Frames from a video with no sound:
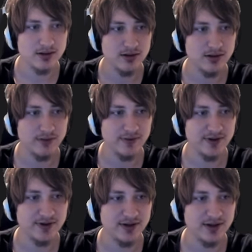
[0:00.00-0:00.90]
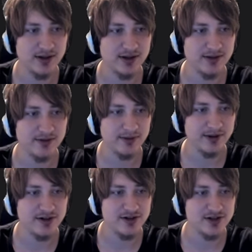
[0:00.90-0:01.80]
So if I see like
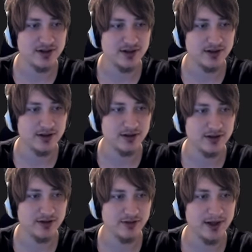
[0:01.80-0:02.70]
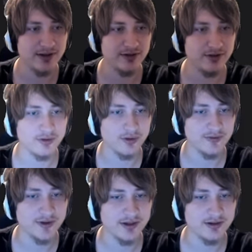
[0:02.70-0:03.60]
customization, customizing your
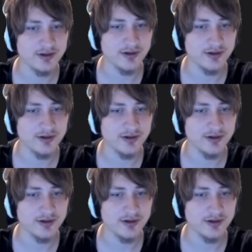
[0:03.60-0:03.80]
storefront, let's go